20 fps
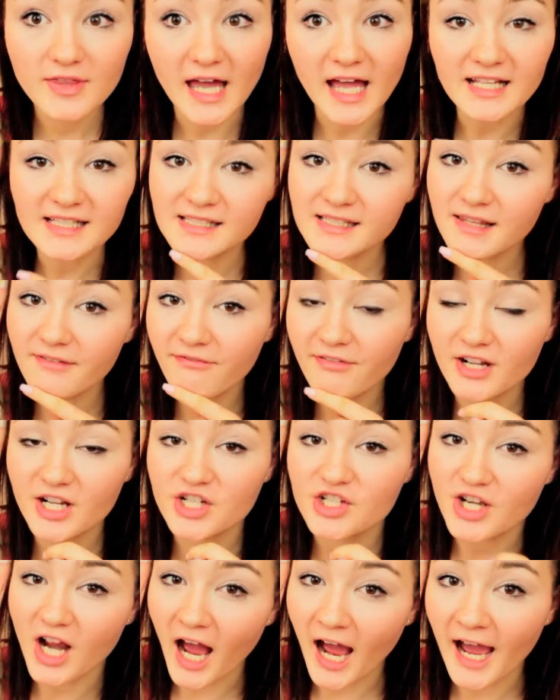that's the
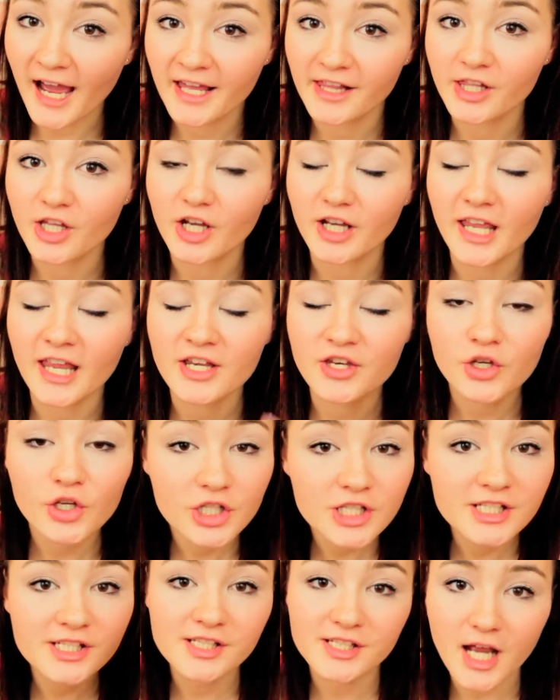finished eye look, and you
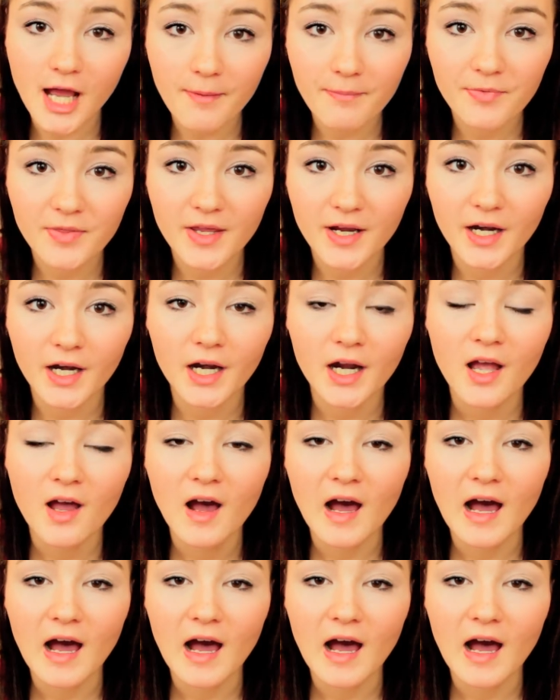can stop there,